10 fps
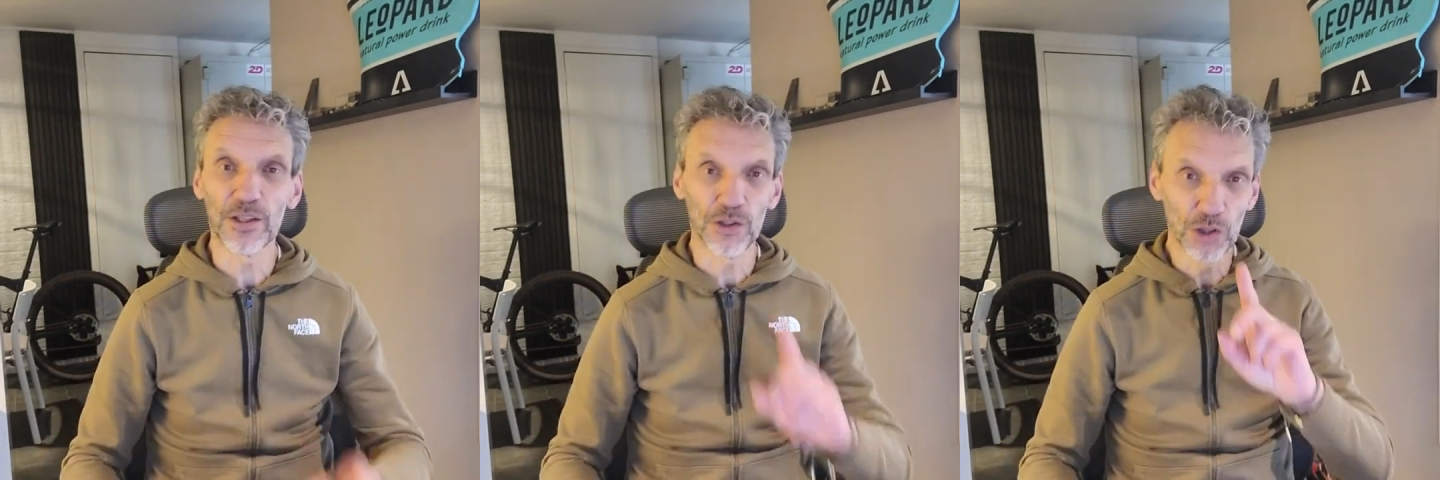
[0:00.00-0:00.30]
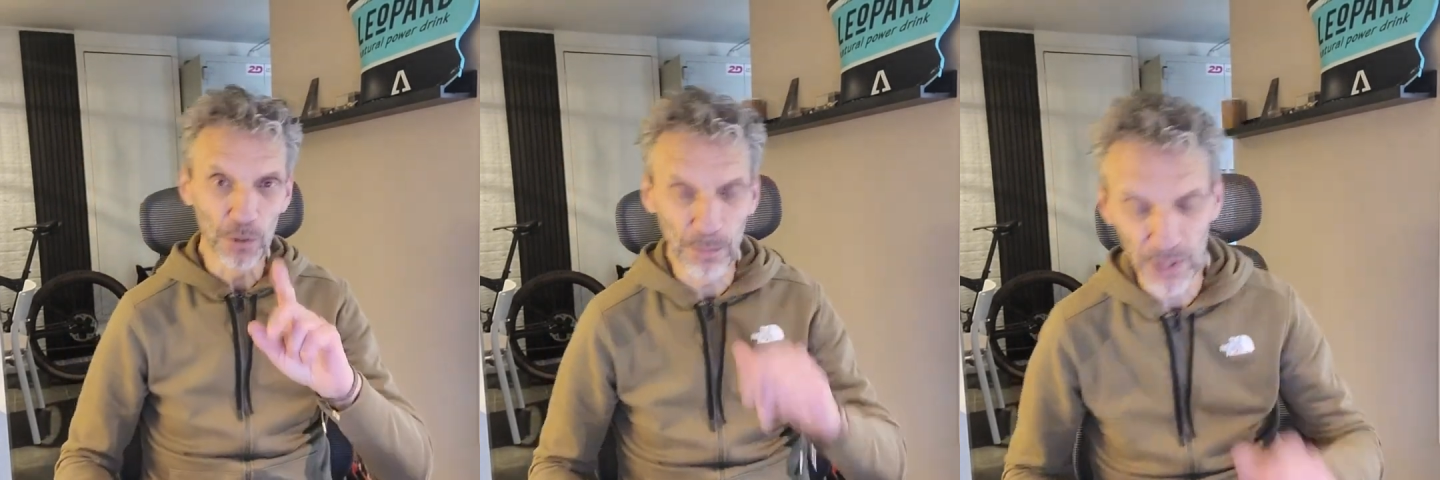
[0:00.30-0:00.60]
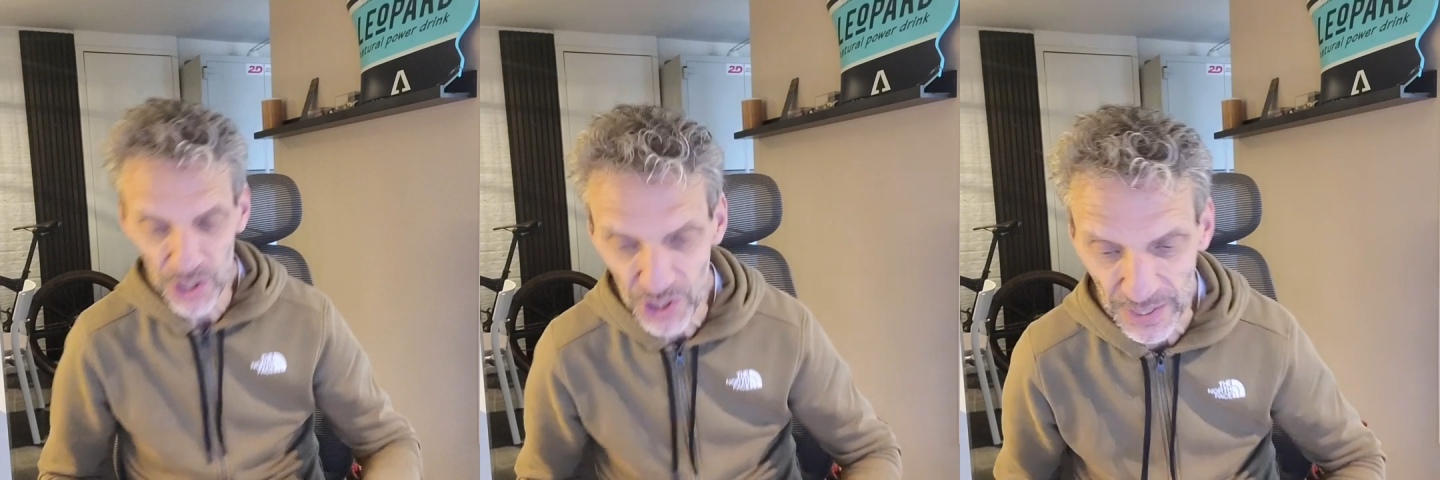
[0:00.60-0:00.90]
the
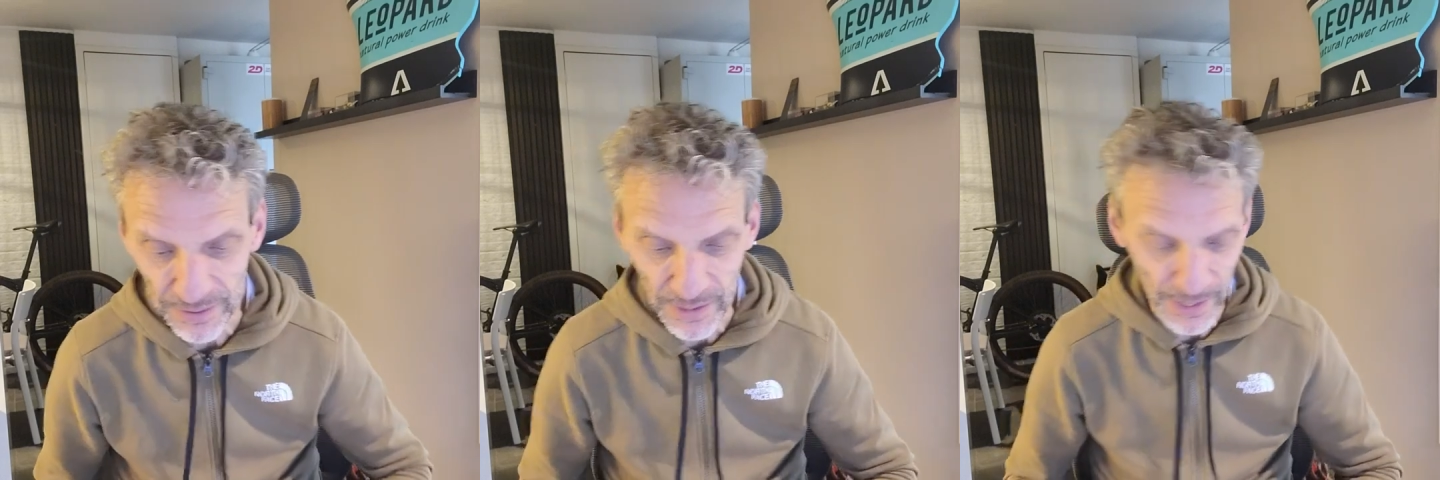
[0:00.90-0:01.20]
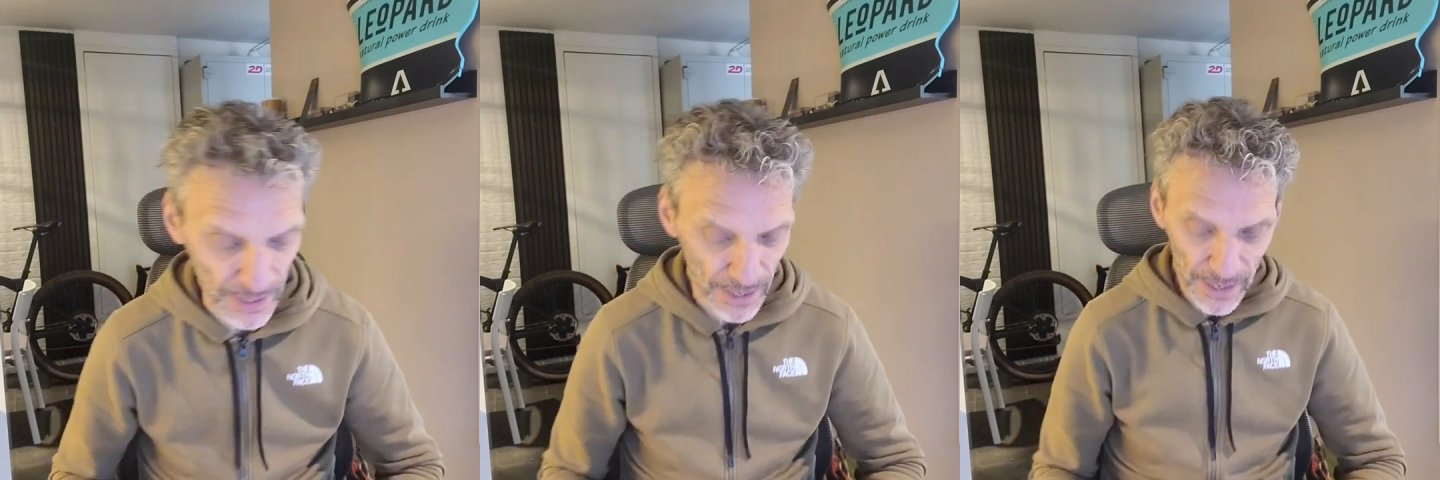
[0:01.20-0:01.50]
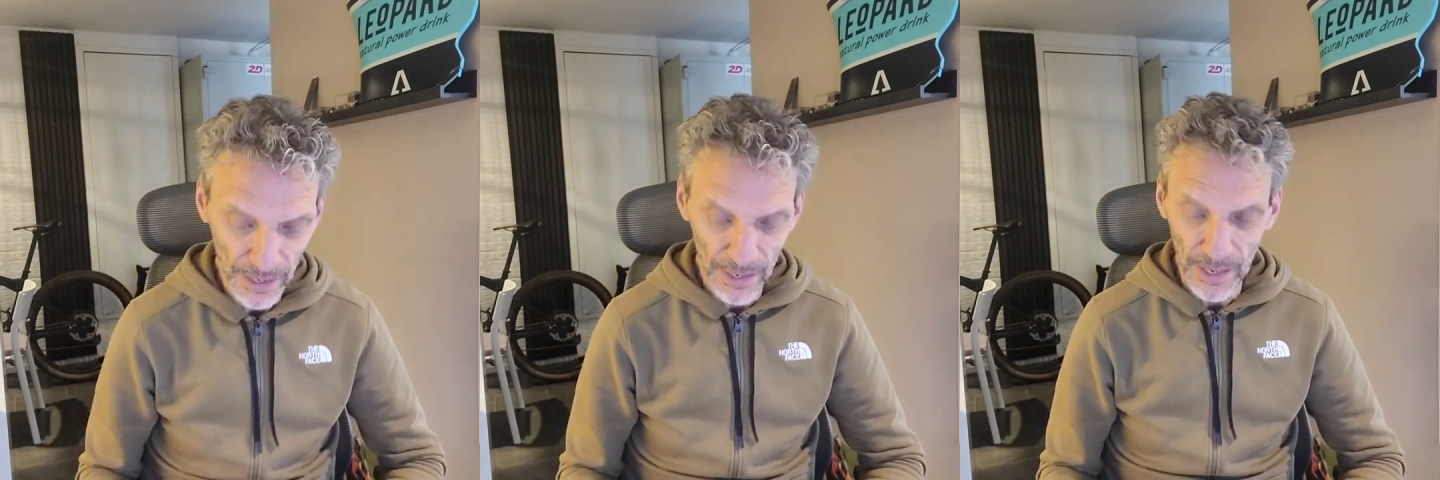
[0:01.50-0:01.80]
Super Saturday
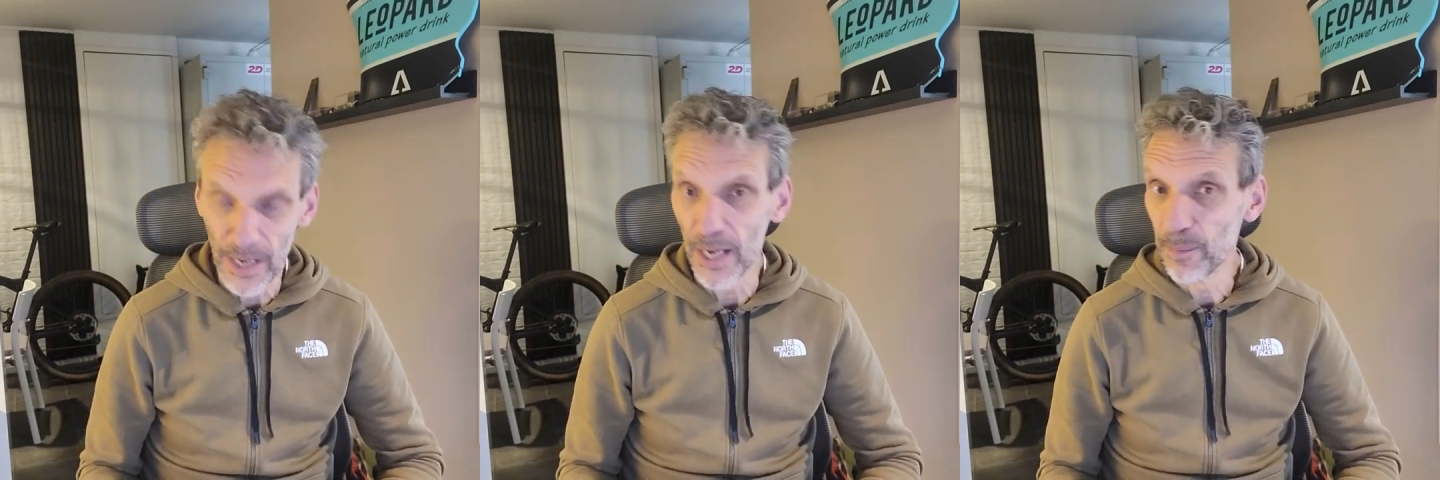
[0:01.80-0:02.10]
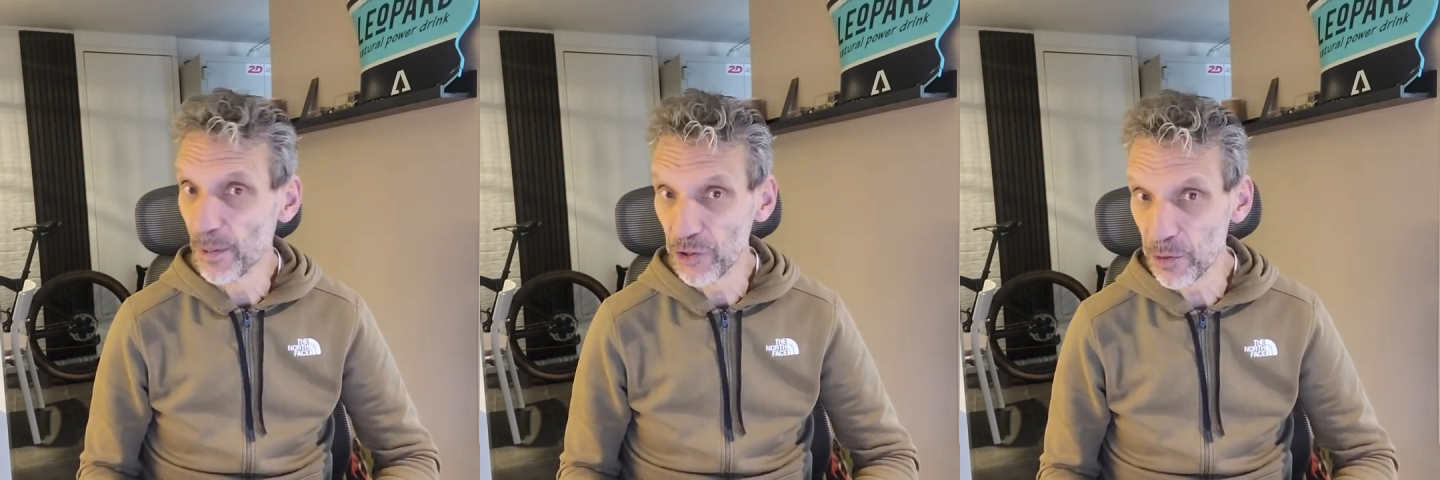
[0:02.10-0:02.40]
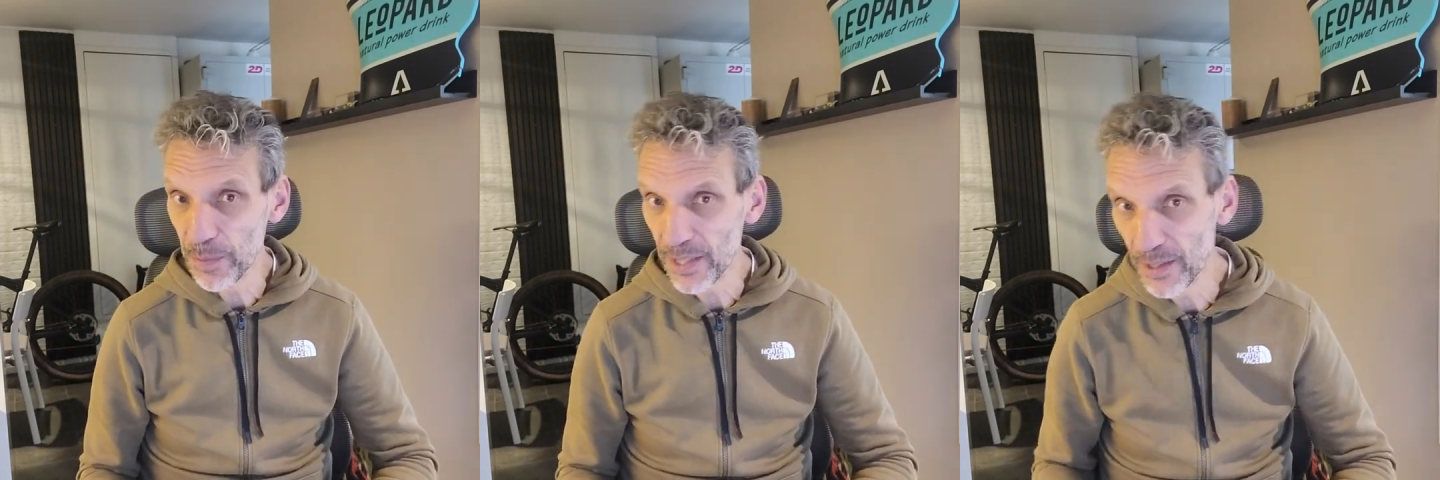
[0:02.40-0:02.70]

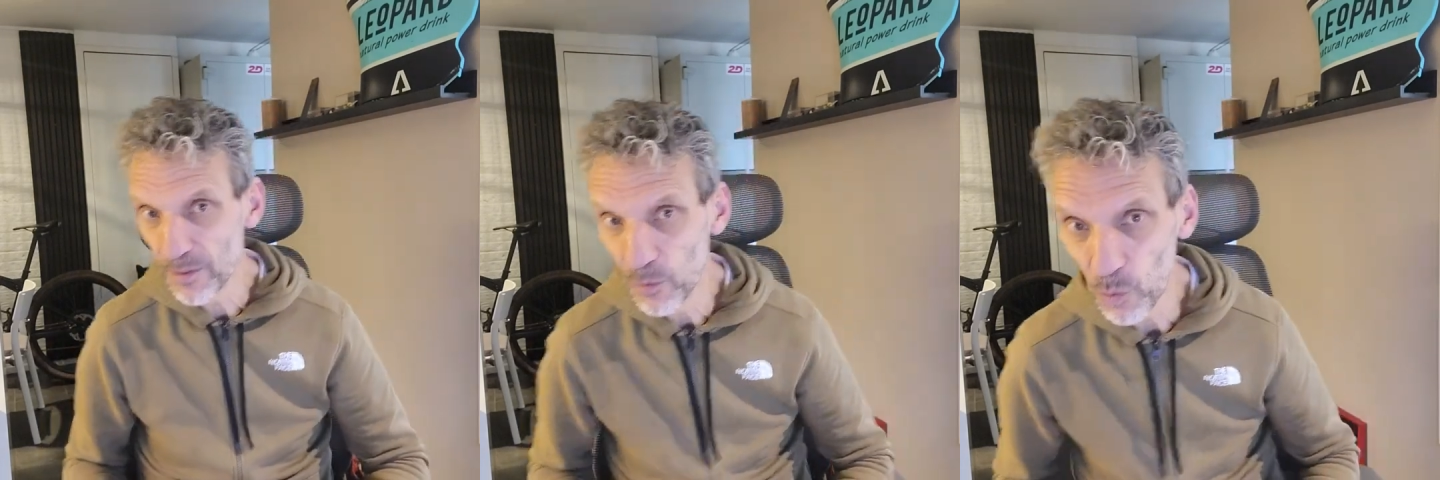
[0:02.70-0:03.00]
MotoGP.